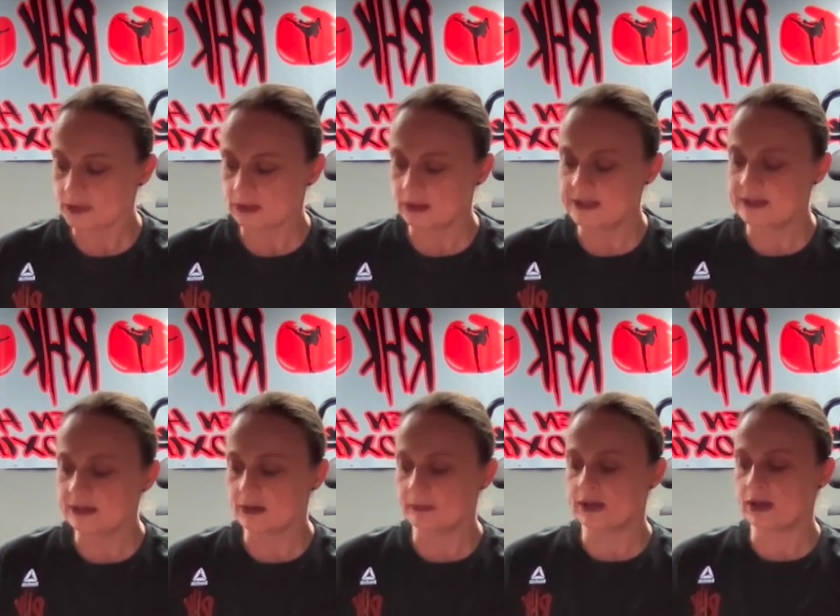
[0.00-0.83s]
They talk
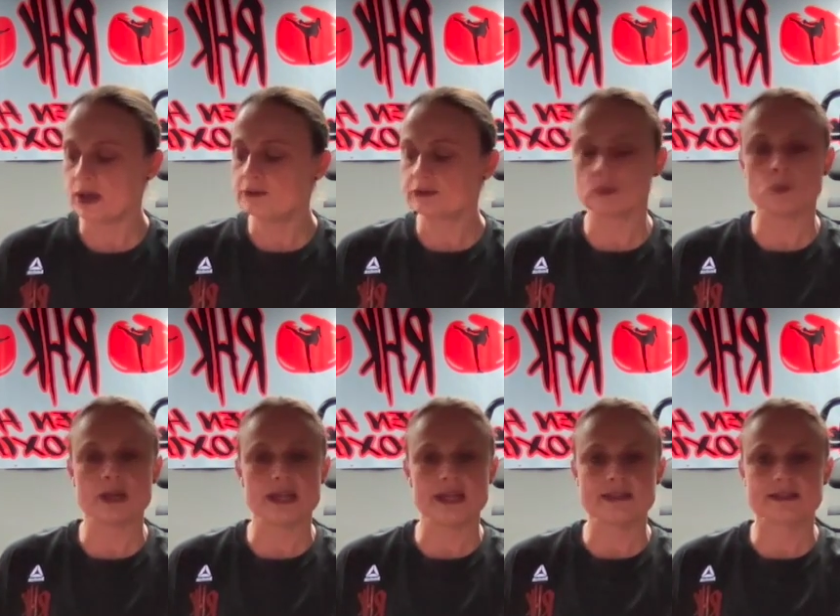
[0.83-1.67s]
about
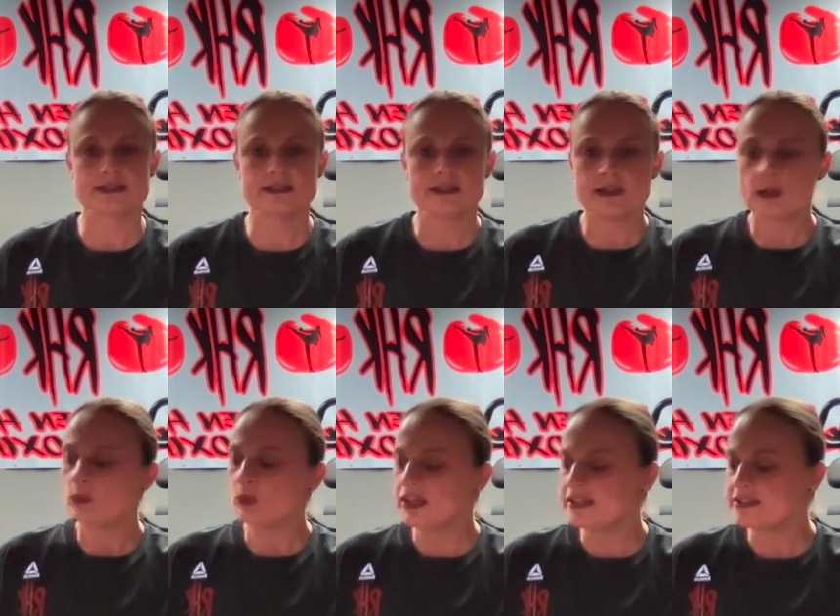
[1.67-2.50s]
overweight.
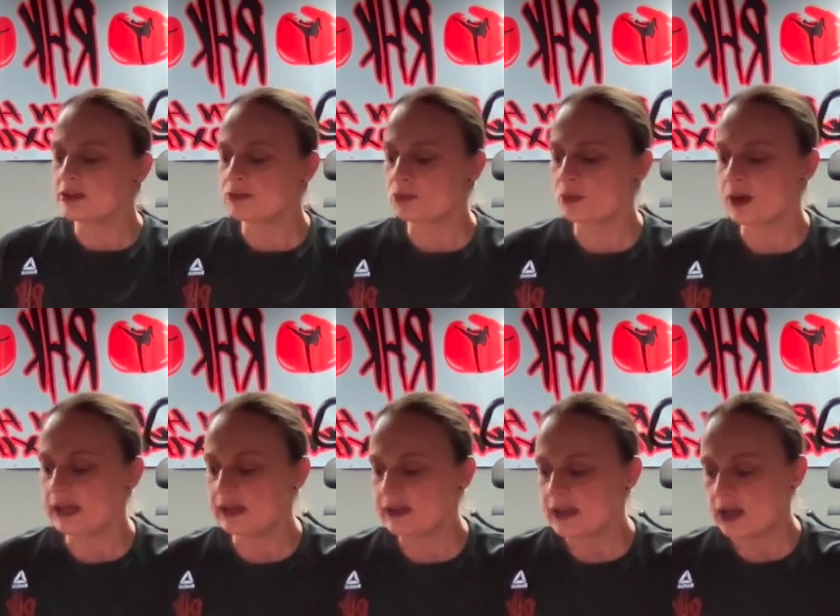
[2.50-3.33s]
What is
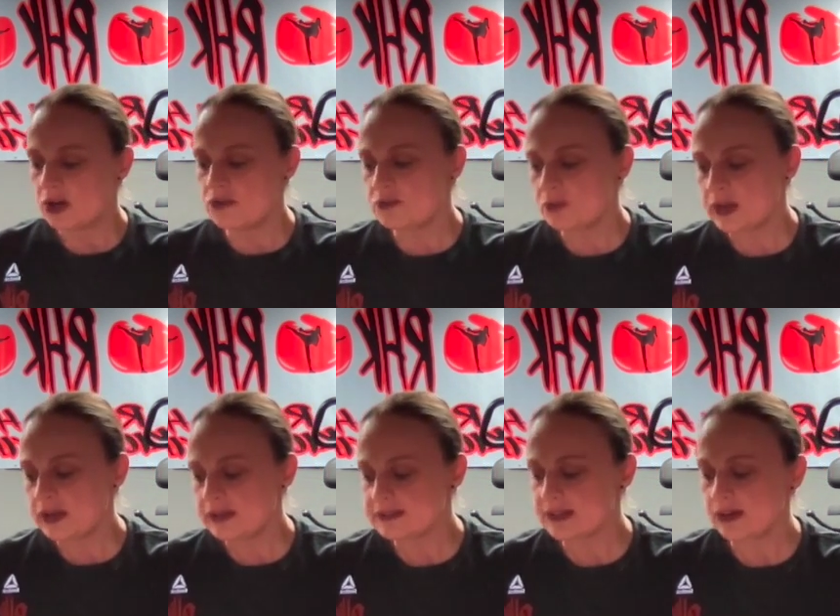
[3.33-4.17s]
overweight? Overweight
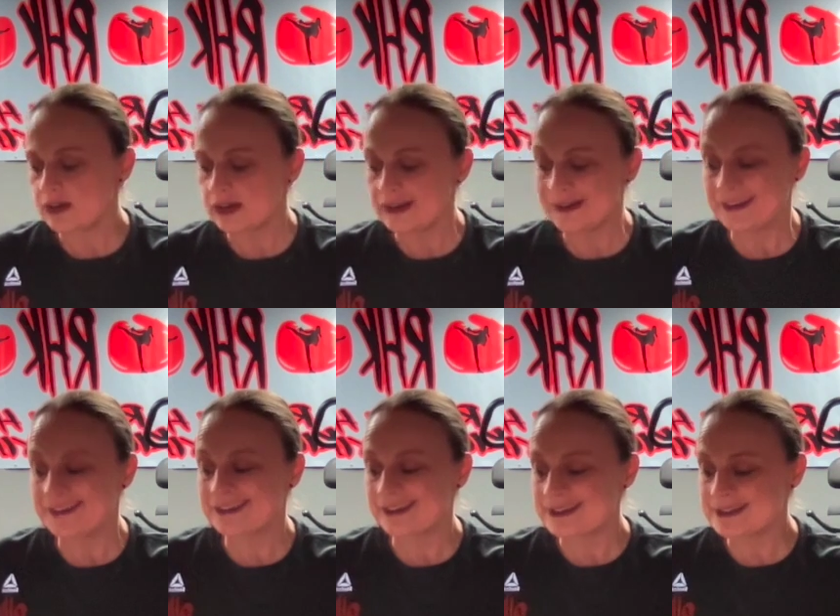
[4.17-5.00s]
is carrying an
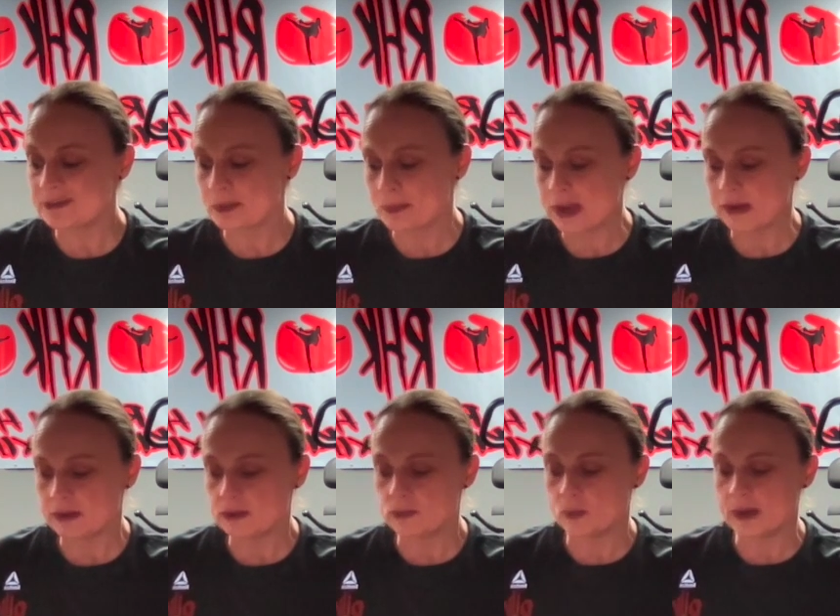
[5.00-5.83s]
excessive amount
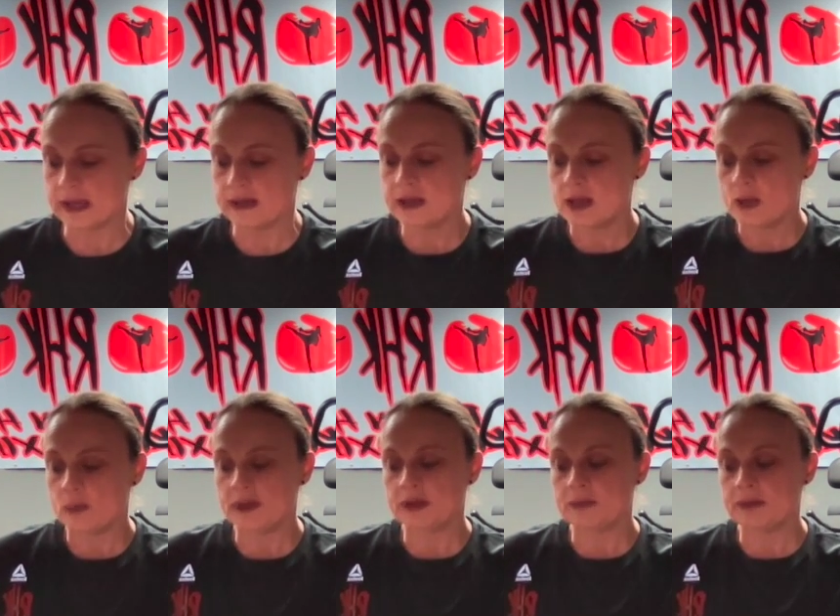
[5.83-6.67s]
of weight when
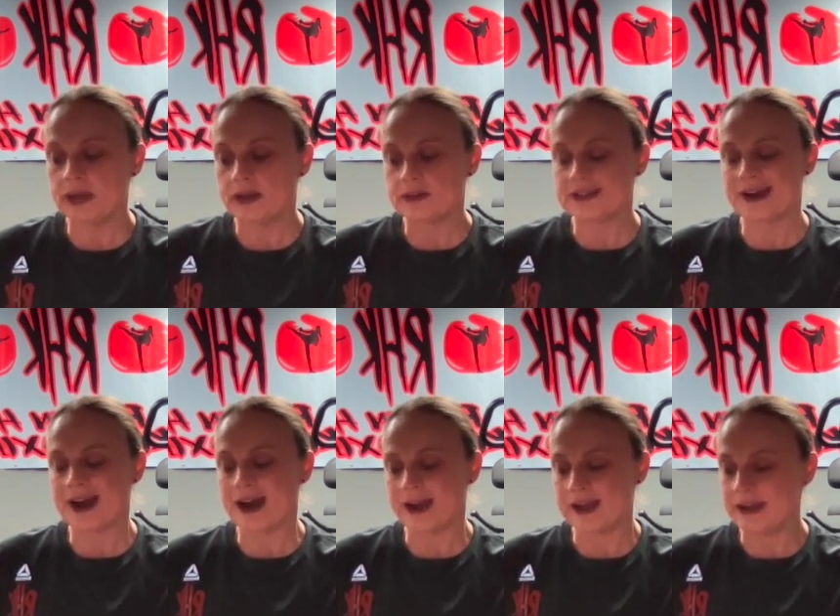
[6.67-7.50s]
compared to
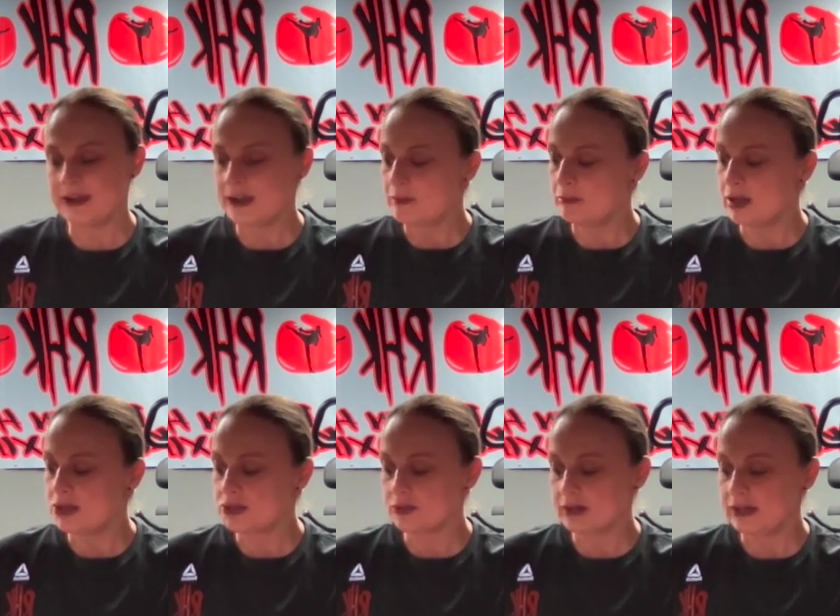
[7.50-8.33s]
height,
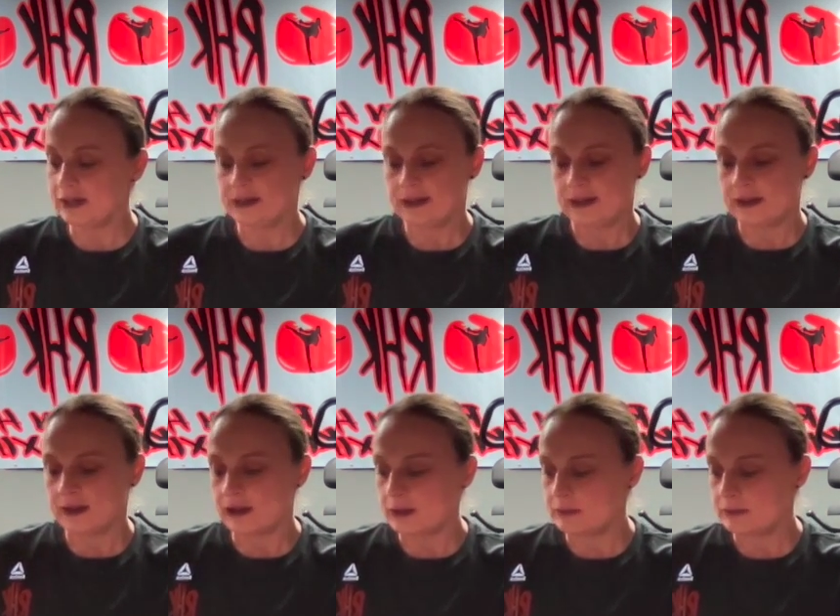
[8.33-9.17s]
measuring
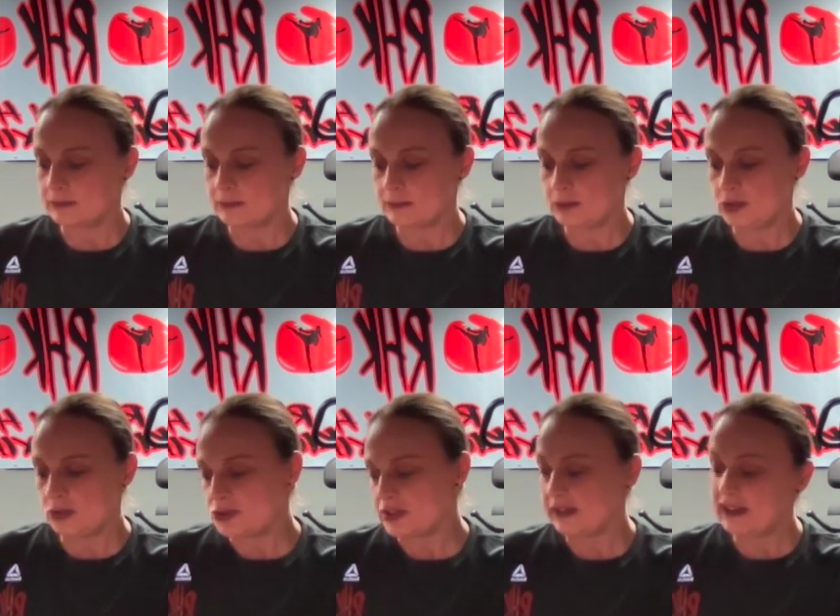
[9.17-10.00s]

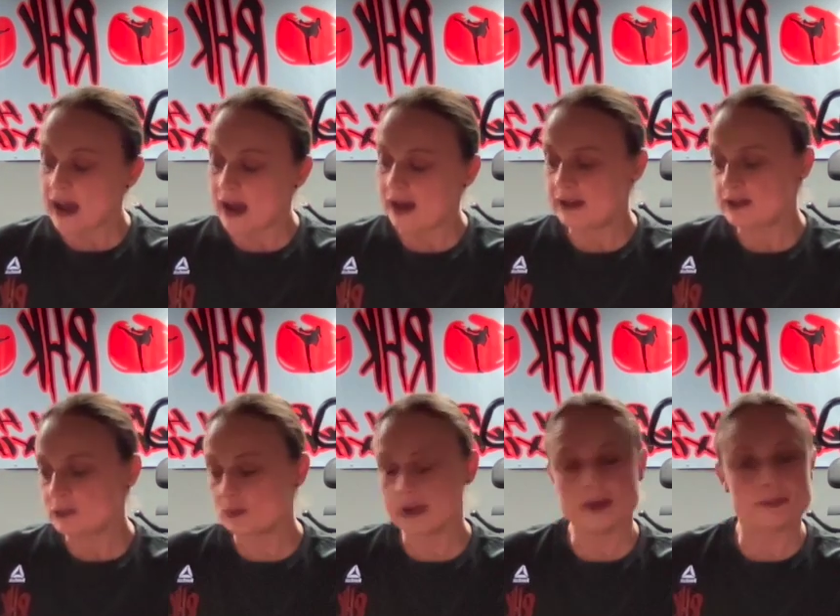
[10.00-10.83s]
using height to
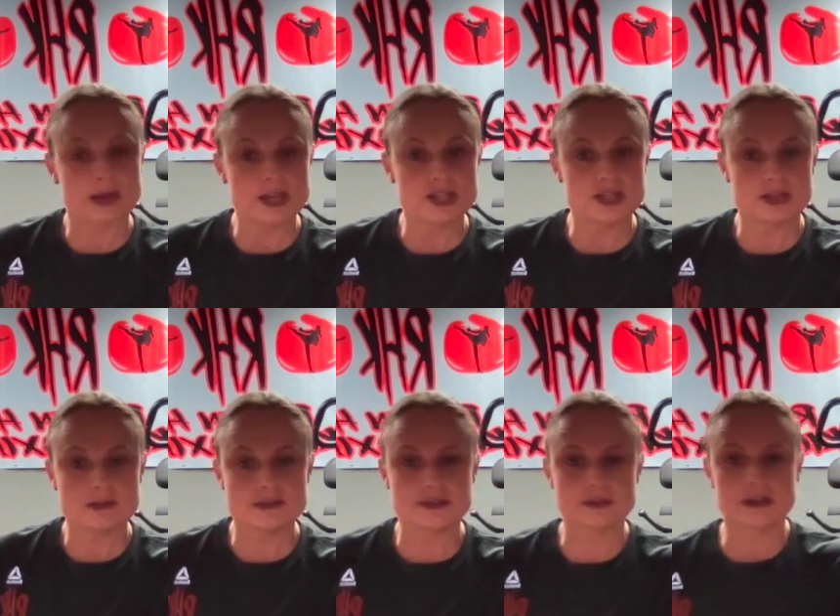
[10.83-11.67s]
weight
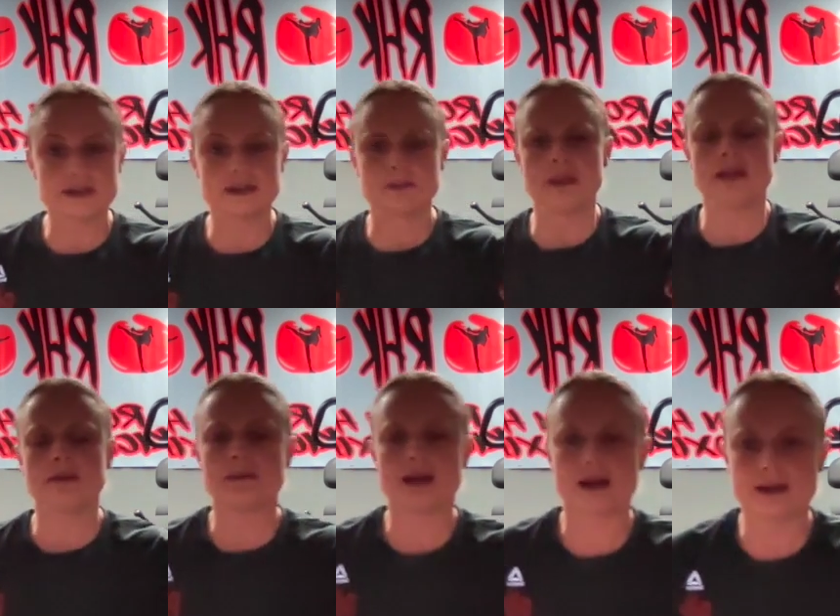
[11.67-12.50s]
ratios, so like the
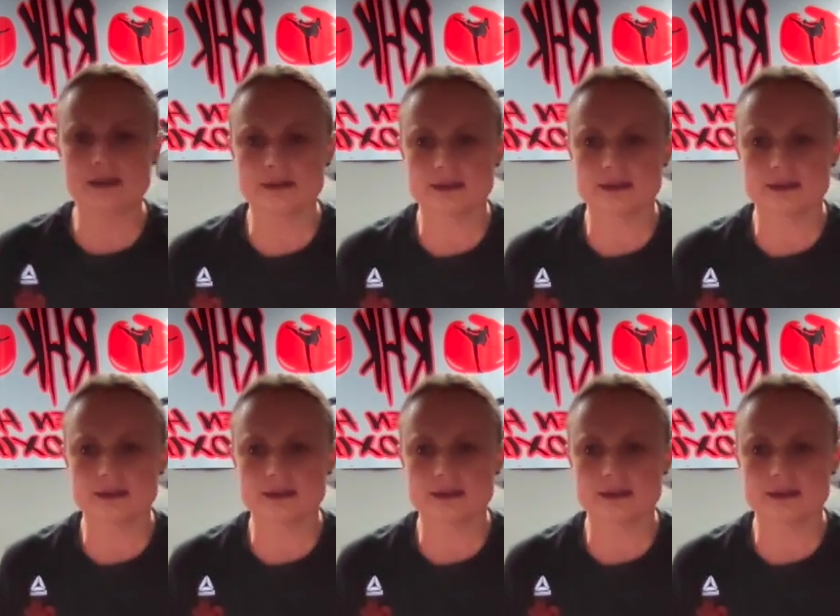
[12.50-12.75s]
BMI.